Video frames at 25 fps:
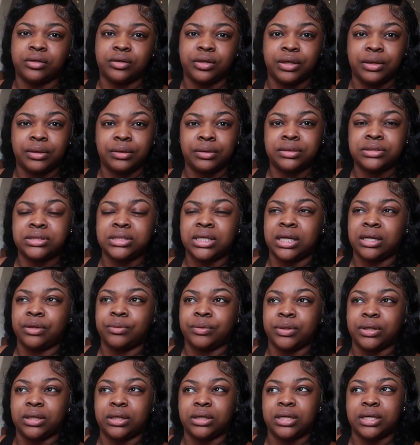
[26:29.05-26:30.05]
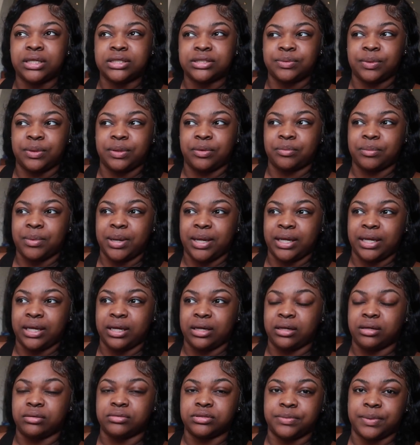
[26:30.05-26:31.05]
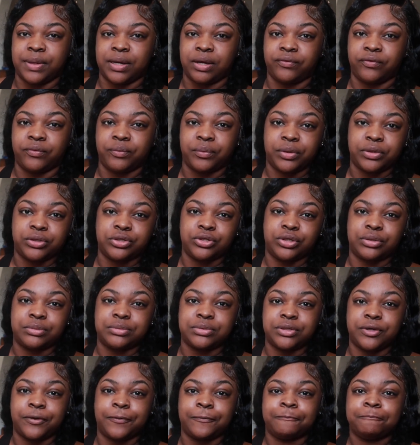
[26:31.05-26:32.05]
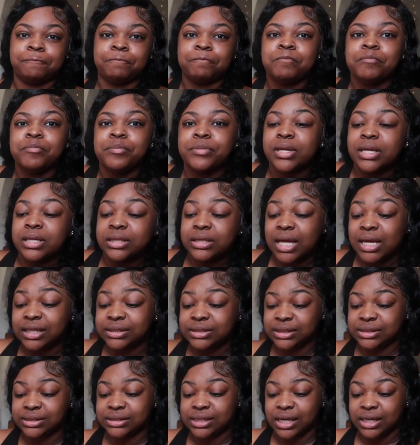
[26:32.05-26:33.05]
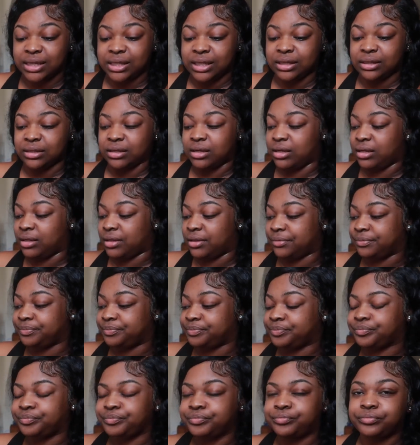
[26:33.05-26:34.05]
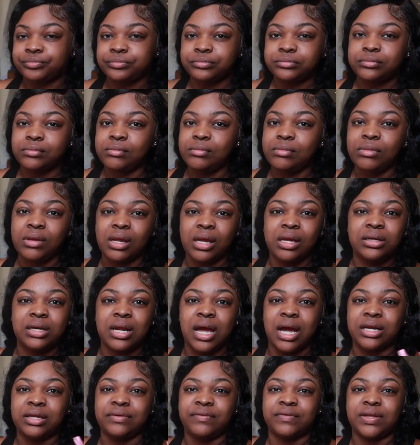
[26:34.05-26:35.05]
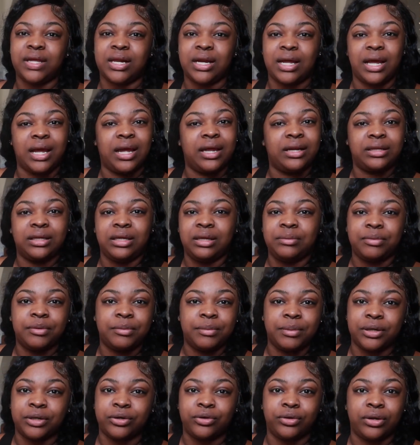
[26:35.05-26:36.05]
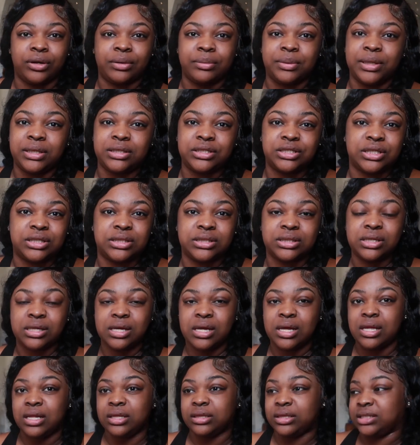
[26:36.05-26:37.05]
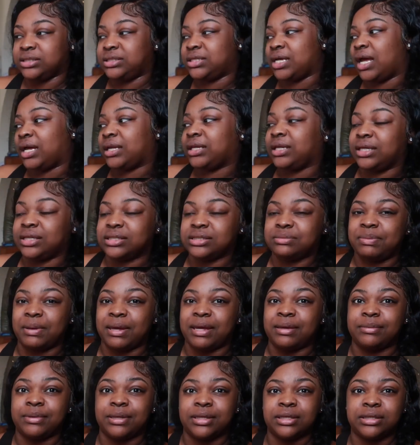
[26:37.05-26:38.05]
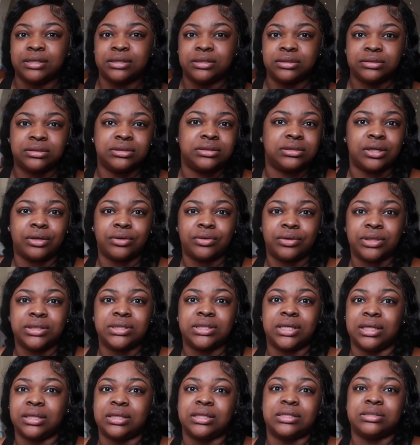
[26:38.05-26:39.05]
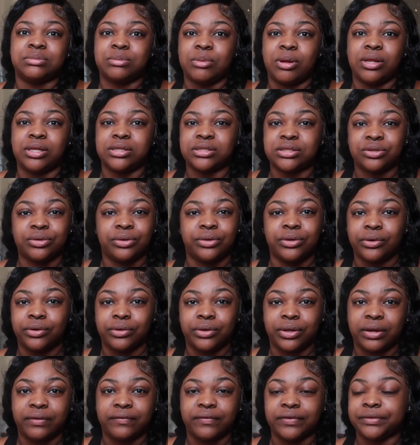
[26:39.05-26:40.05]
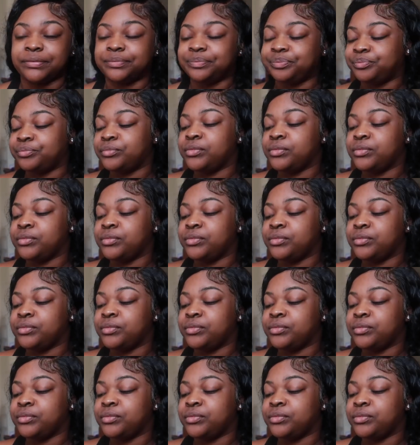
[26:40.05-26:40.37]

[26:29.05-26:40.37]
It's getting redone next week when my aunt comes back from her trip, so that's exciting. Not even that I had to keep him in a crib, he's just the tiniest baby, so he's like the smallest 3-year-old ever.